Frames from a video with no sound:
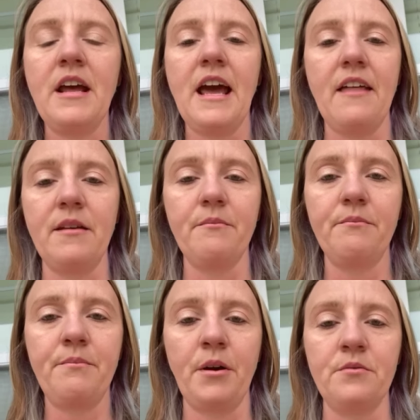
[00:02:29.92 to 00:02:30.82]
and then
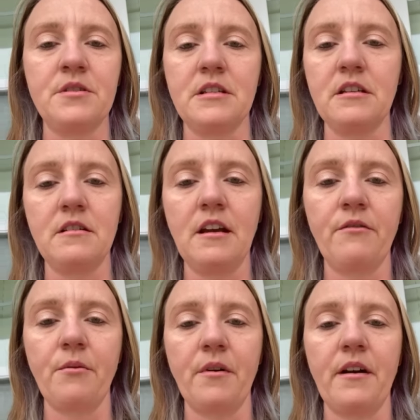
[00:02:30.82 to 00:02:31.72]
post it
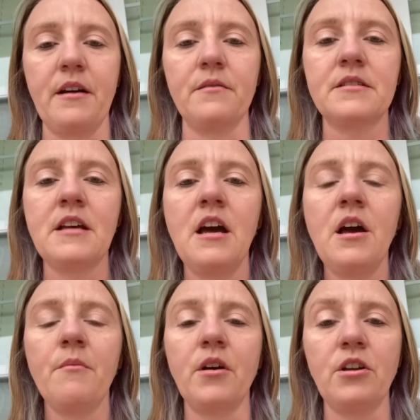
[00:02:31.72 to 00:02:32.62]
everywhere else.
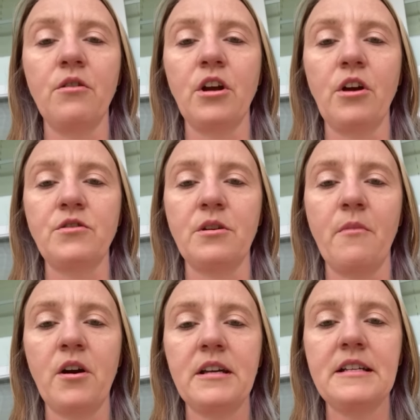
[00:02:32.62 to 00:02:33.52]
But you can go to the
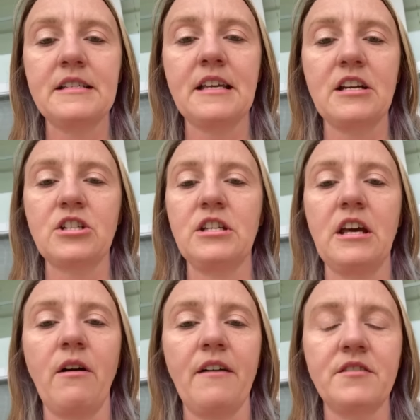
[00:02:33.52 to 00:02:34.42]
marketing section.
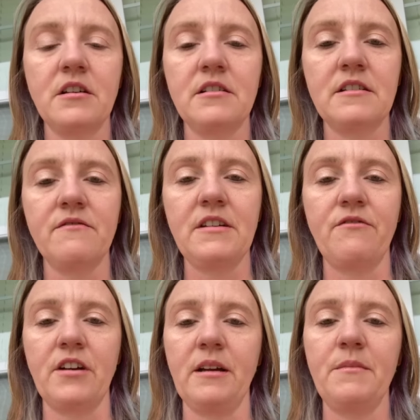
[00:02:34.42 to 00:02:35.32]
They'll have tons of
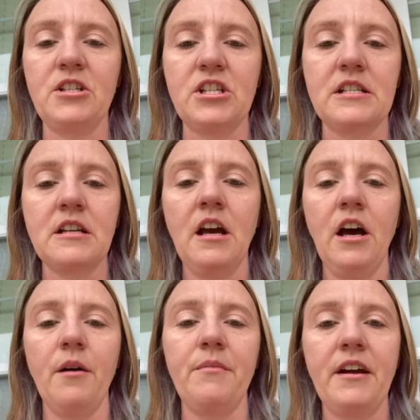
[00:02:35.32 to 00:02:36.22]
different images
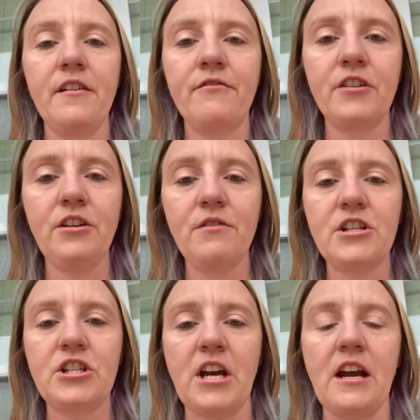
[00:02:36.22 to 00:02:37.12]
up there for you to
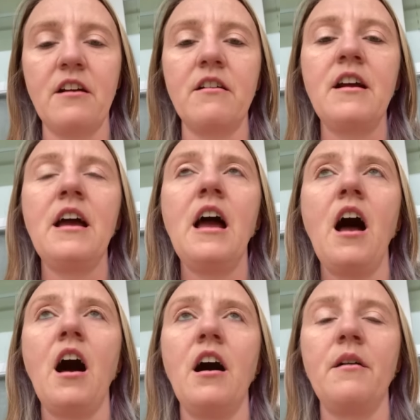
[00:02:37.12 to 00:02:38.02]
share.
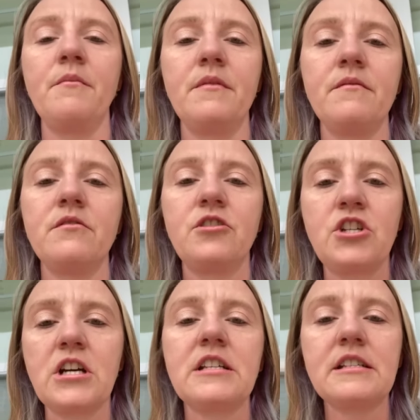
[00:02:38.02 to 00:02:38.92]
Um,
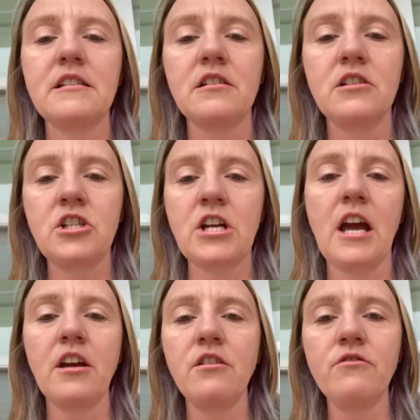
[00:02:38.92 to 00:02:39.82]
just
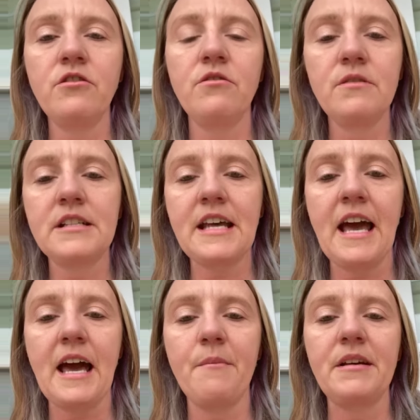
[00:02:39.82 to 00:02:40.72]
check your news
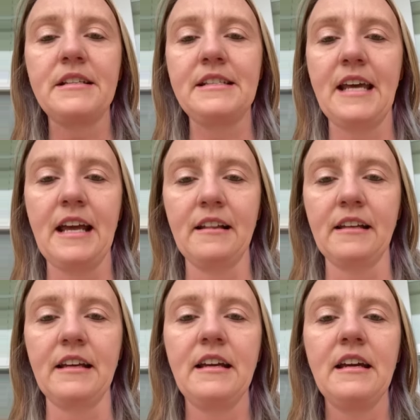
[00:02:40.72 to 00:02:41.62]
tab daily